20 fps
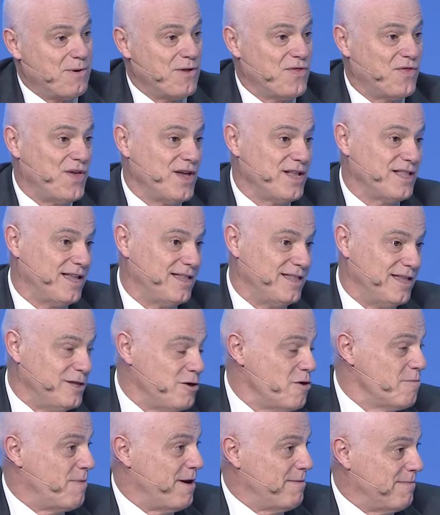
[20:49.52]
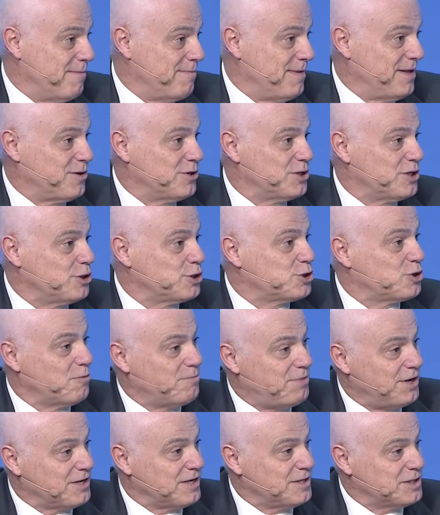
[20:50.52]
think that the new payment methods are so
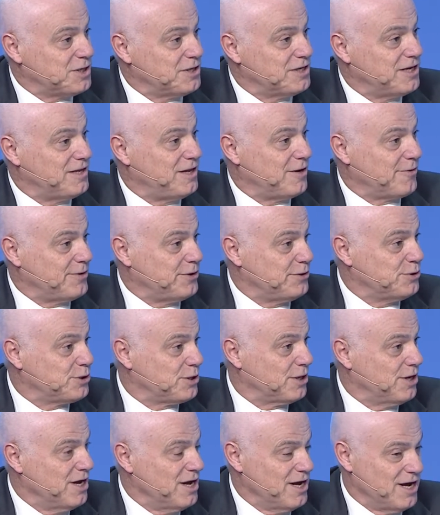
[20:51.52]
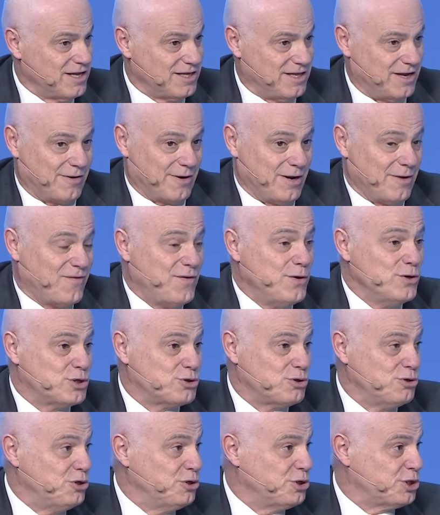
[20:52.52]
burdensome that they refuse
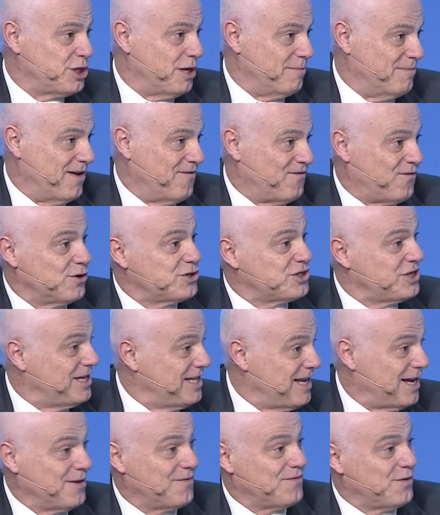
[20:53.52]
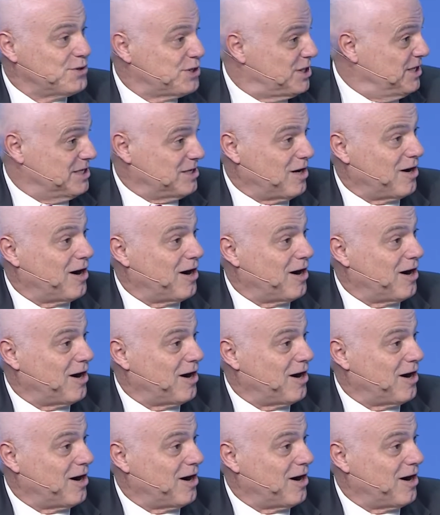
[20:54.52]
to use them. Unfortunately, none of those things are